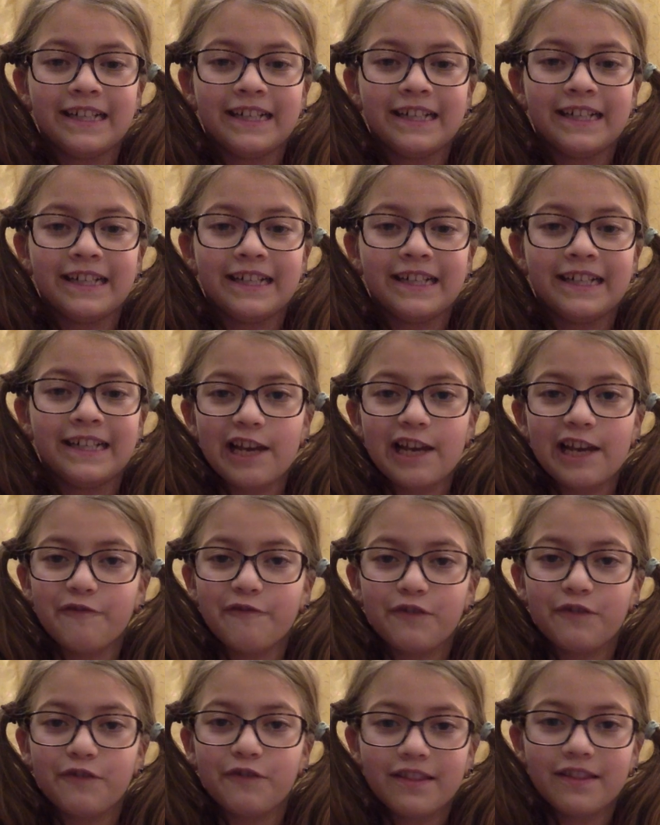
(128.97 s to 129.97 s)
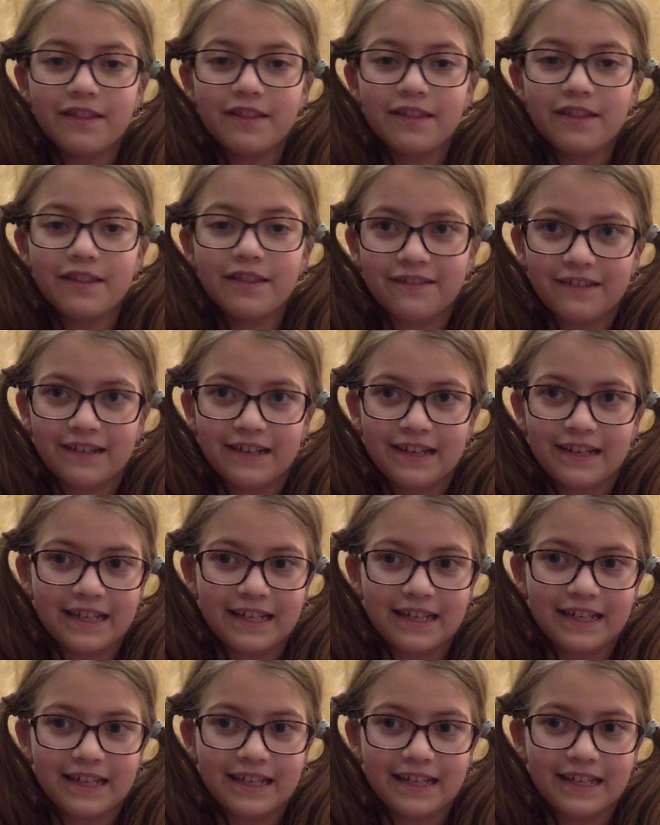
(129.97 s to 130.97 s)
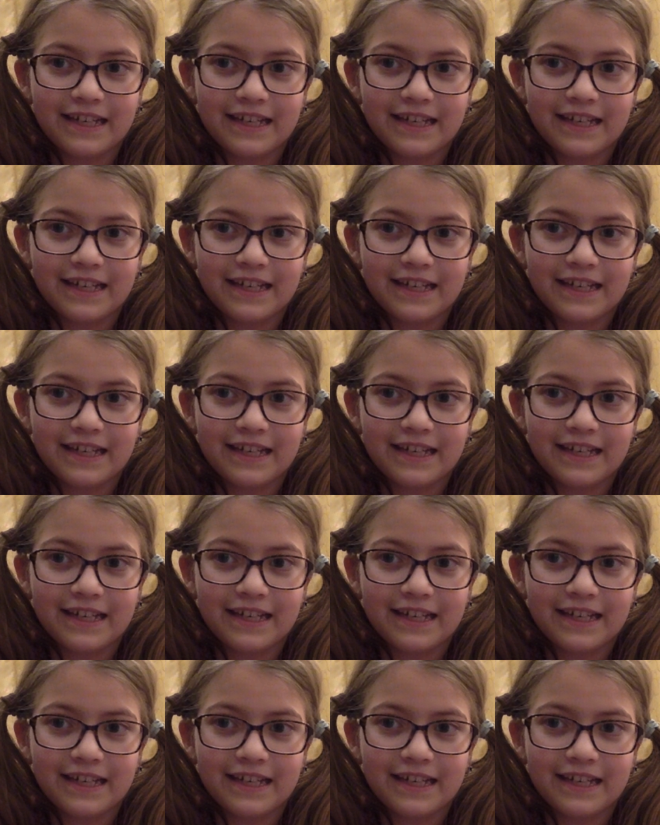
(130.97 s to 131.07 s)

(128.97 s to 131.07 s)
It's like you have nothing in your head.